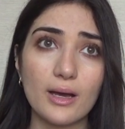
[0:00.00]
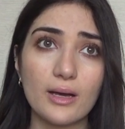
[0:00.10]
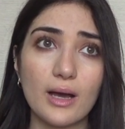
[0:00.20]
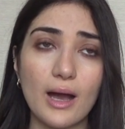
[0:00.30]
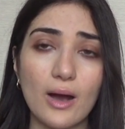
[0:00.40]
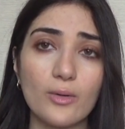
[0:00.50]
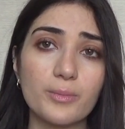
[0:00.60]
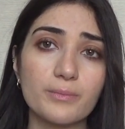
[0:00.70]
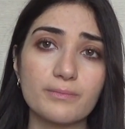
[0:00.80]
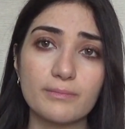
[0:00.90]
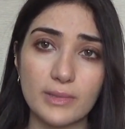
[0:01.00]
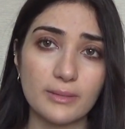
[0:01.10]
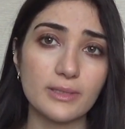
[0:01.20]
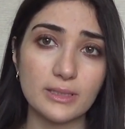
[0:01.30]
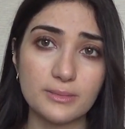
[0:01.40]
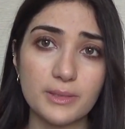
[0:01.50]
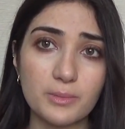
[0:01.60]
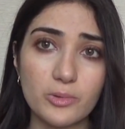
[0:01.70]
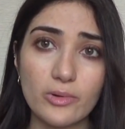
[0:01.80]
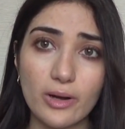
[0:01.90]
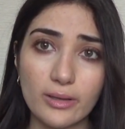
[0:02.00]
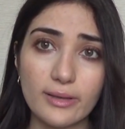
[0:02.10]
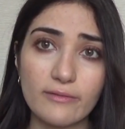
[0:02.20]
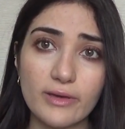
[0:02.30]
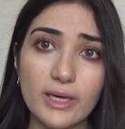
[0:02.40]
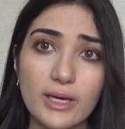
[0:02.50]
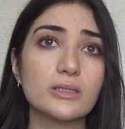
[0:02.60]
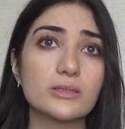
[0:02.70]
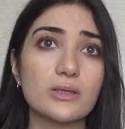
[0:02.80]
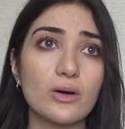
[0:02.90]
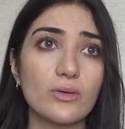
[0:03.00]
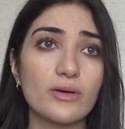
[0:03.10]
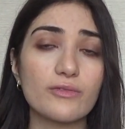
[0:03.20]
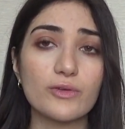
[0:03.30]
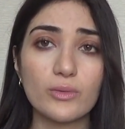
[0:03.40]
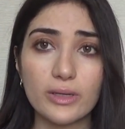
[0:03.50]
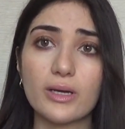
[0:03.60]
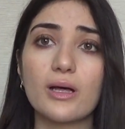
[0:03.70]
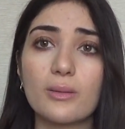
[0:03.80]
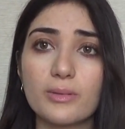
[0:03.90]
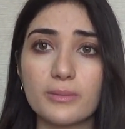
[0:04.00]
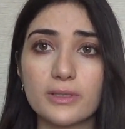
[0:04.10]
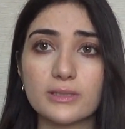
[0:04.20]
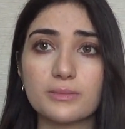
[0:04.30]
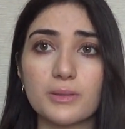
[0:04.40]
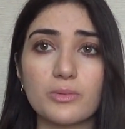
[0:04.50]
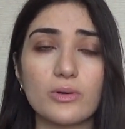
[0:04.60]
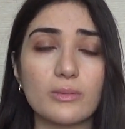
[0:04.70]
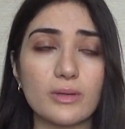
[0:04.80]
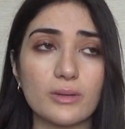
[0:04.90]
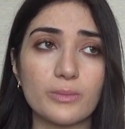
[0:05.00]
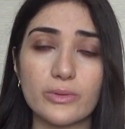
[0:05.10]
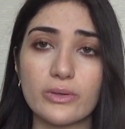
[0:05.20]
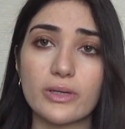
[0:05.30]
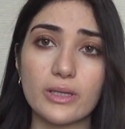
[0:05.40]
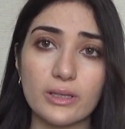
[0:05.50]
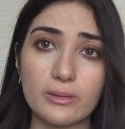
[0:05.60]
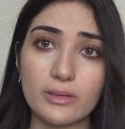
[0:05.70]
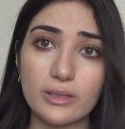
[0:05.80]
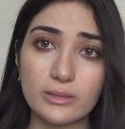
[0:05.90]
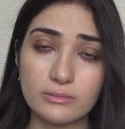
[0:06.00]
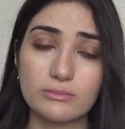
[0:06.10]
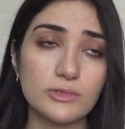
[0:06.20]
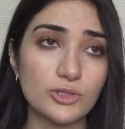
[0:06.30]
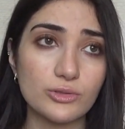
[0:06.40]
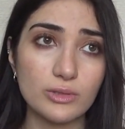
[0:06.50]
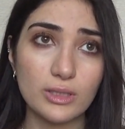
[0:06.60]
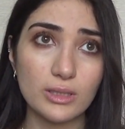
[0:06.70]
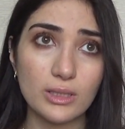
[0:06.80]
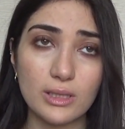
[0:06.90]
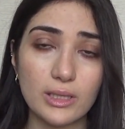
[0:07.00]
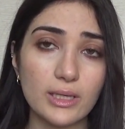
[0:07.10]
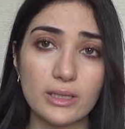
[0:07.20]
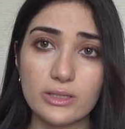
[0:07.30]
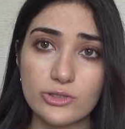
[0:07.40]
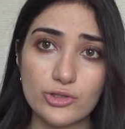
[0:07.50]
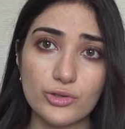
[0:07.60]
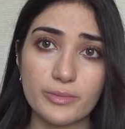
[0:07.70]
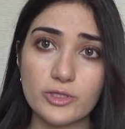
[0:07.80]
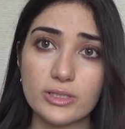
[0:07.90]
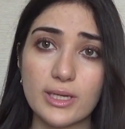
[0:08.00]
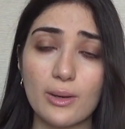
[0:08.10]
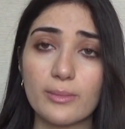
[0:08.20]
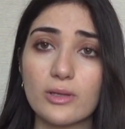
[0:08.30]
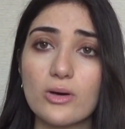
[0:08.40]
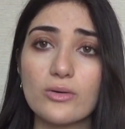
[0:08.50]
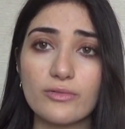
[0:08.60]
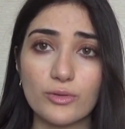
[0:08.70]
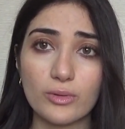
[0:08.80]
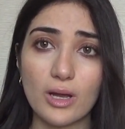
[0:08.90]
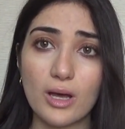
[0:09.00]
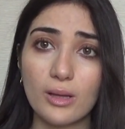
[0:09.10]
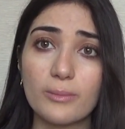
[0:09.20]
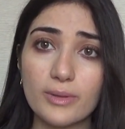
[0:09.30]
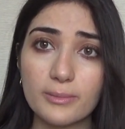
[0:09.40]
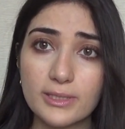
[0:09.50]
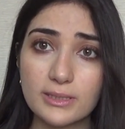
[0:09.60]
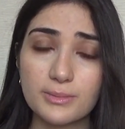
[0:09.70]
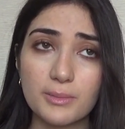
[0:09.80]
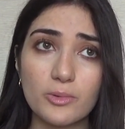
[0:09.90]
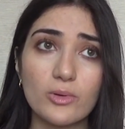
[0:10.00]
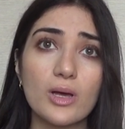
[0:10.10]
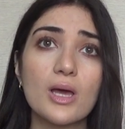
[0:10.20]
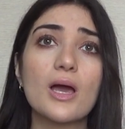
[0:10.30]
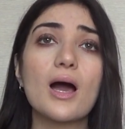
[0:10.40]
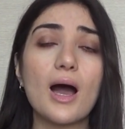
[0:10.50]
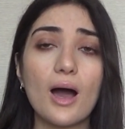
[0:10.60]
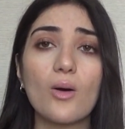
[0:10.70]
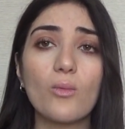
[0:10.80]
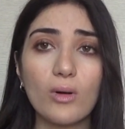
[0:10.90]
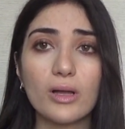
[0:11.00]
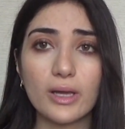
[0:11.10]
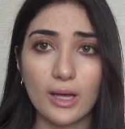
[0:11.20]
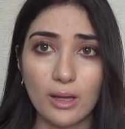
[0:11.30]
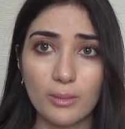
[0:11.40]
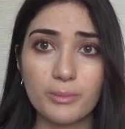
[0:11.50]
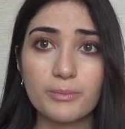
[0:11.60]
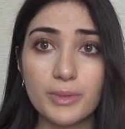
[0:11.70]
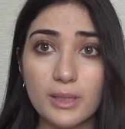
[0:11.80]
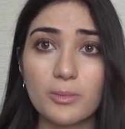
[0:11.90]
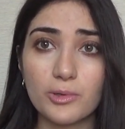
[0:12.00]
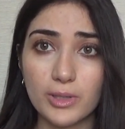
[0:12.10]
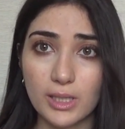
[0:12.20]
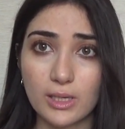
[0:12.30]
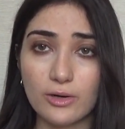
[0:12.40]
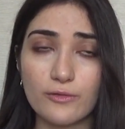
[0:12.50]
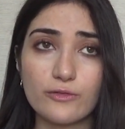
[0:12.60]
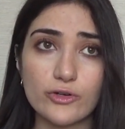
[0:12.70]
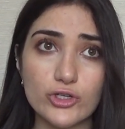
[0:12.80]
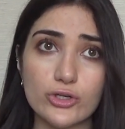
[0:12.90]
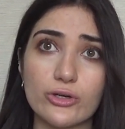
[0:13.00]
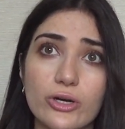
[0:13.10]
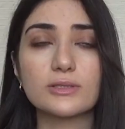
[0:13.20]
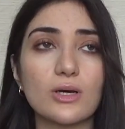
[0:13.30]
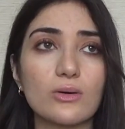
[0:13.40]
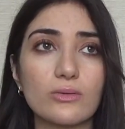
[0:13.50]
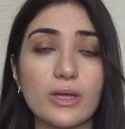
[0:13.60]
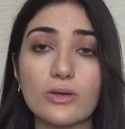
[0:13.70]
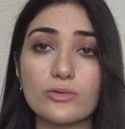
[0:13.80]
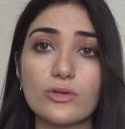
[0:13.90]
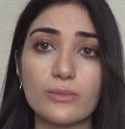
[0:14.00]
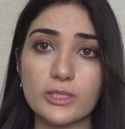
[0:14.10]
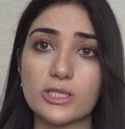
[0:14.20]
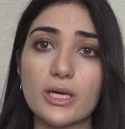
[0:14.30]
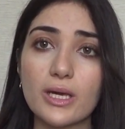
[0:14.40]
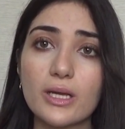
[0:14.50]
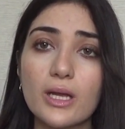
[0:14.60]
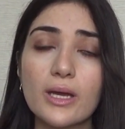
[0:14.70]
how Lebanese people are living. So if you want to help Lebanese people, I'm going to put a link in the description down below. If you want to help Lebanese people, I want to help people here for sure. So thank you so much again,